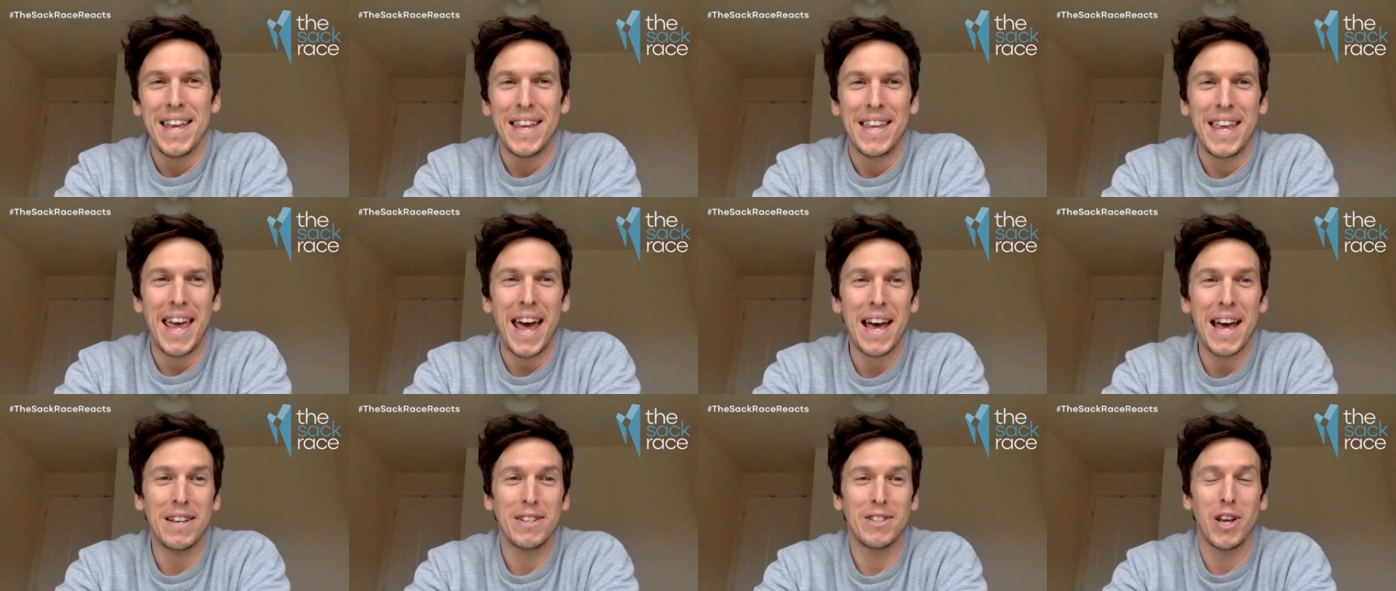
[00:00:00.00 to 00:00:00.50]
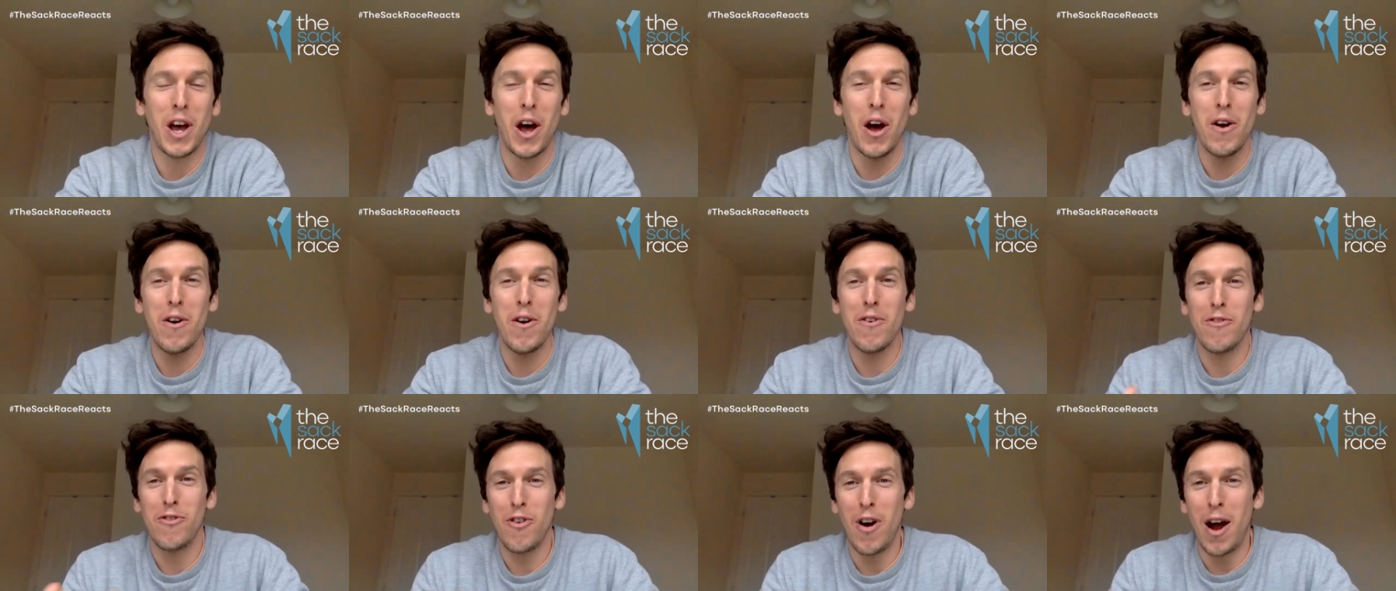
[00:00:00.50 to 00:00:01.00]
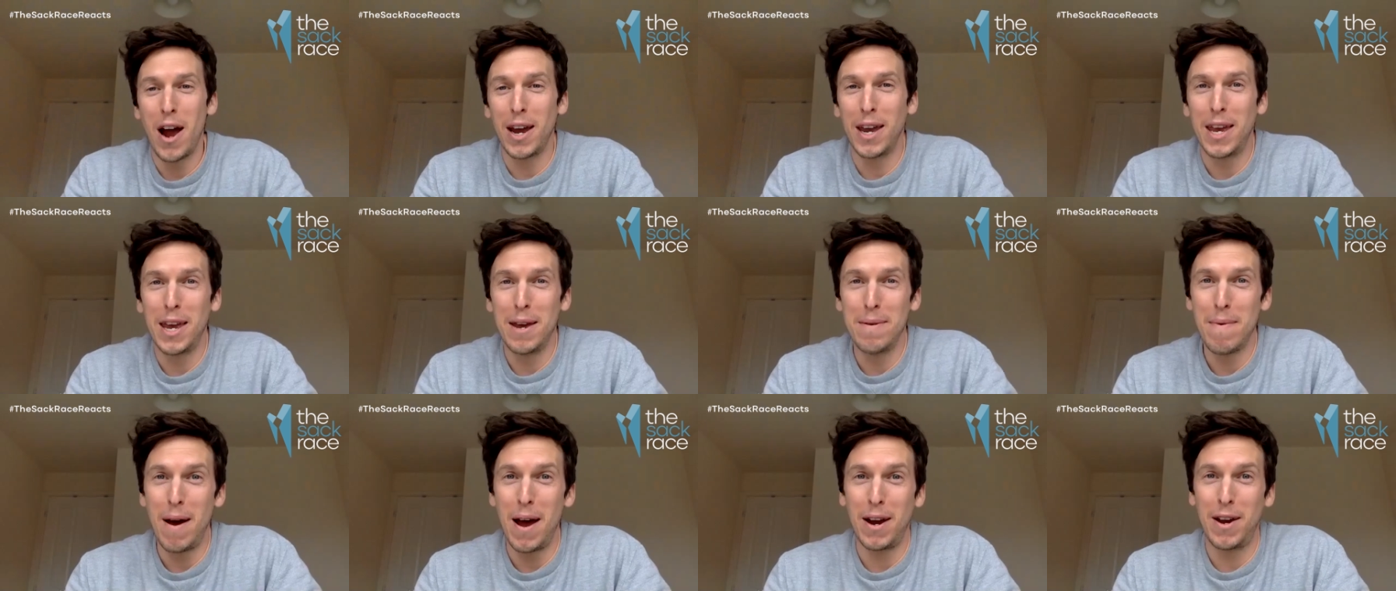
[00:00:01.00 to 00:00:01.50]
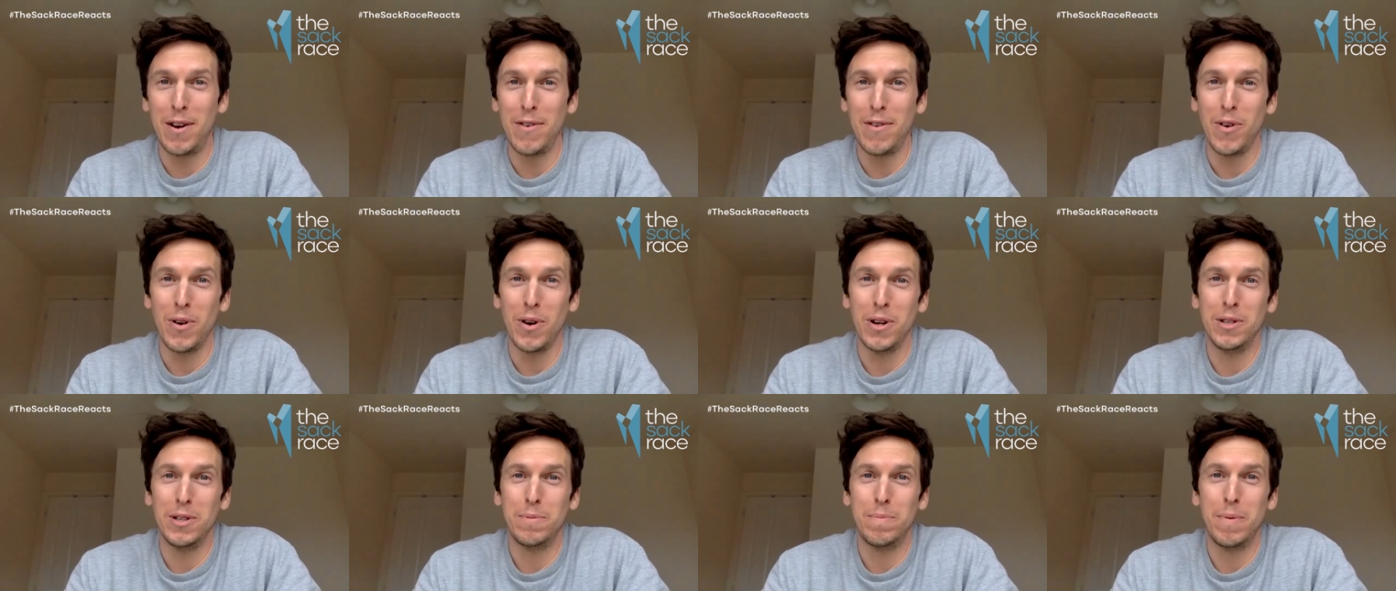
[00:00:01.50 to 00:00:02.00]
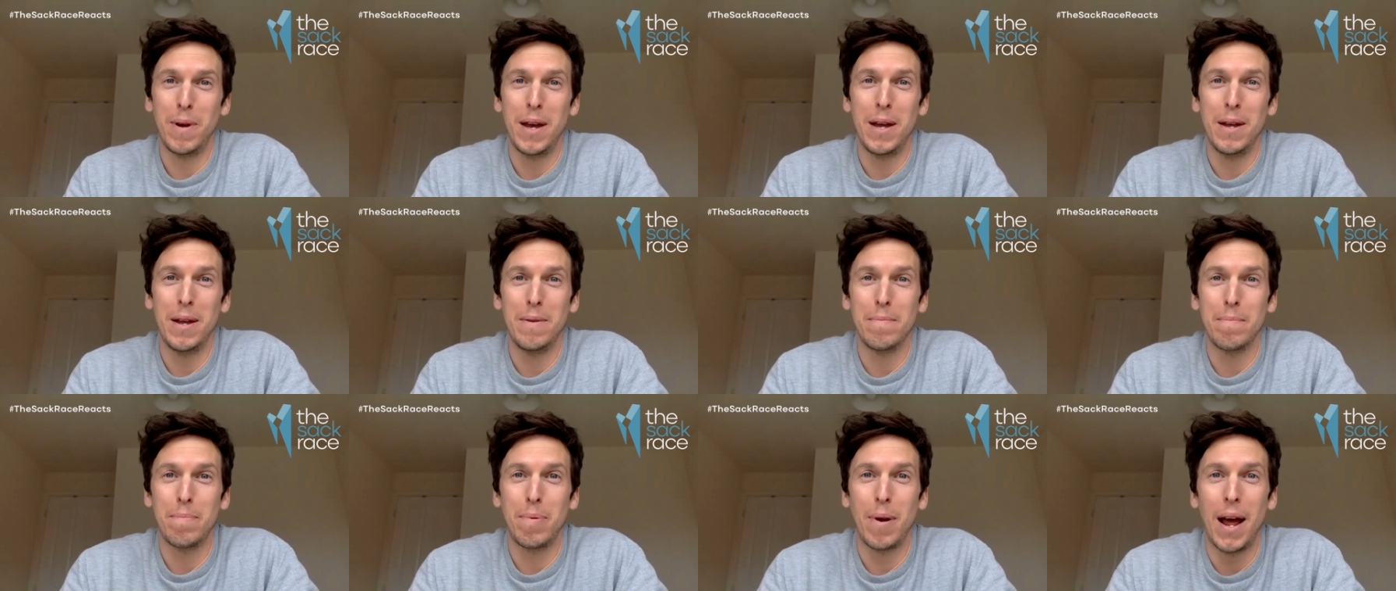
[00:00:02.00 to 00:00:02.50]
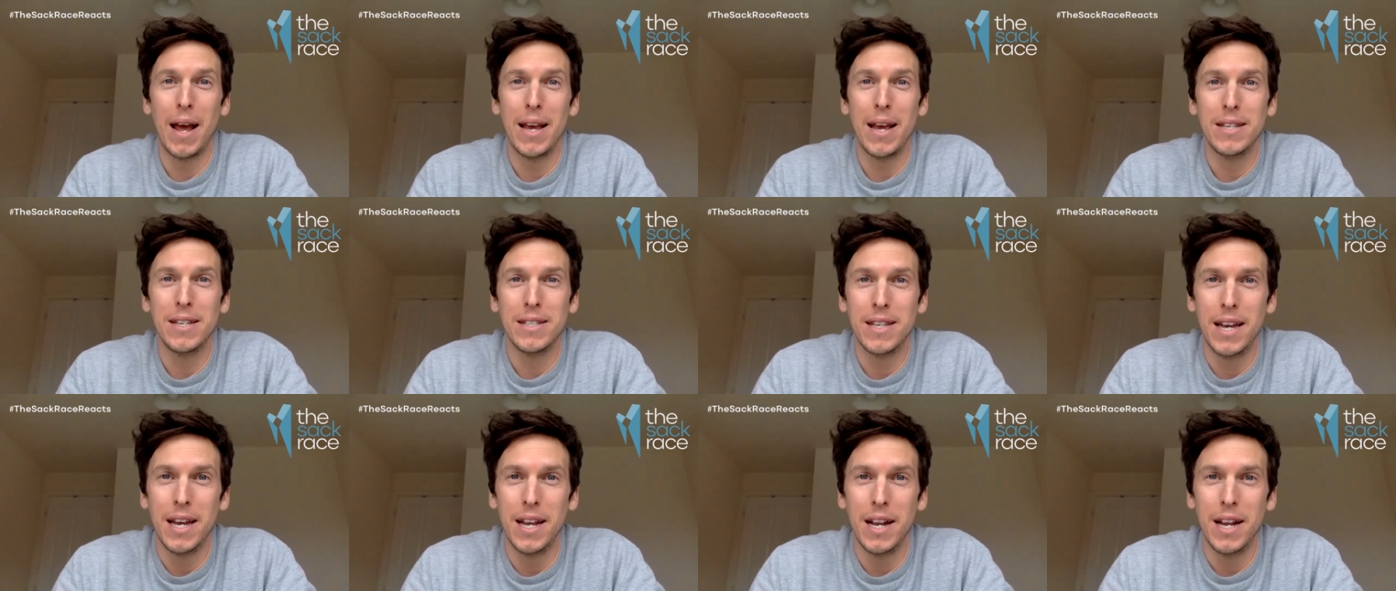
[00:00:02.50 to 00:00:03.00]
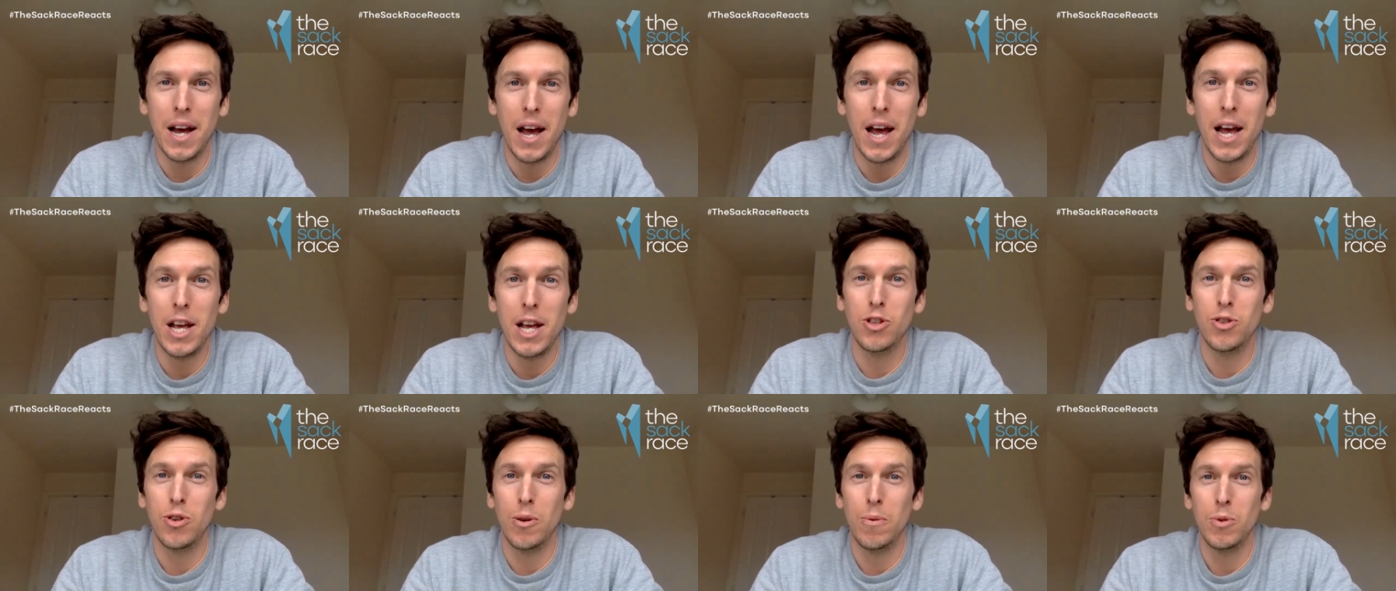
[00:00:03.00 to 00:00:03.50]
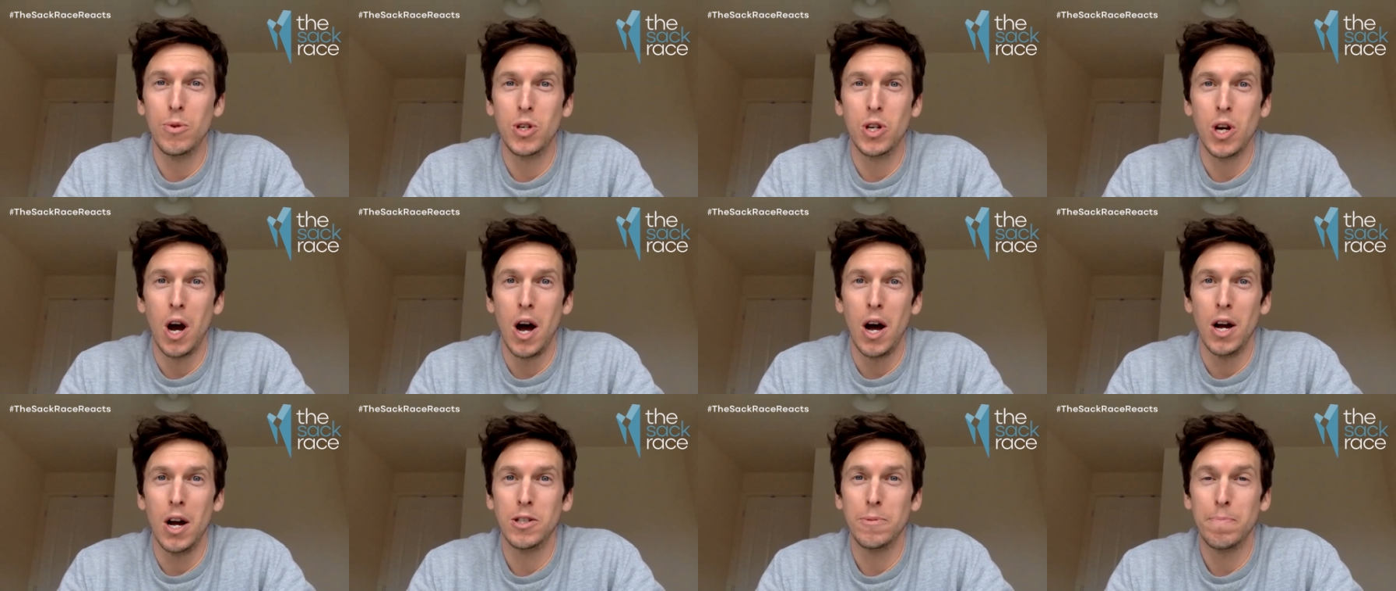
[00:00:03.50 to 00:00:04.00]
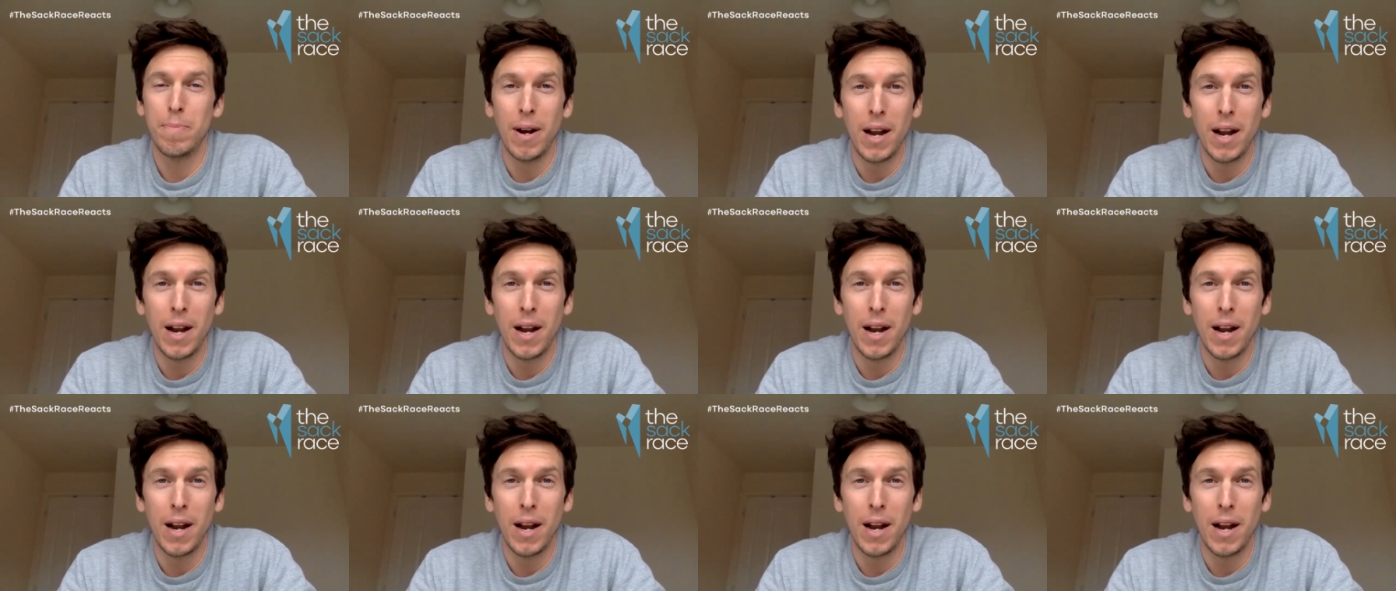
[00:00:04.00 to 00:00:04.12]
Yeah, so Frankie McAvoy has been placed in interim charge,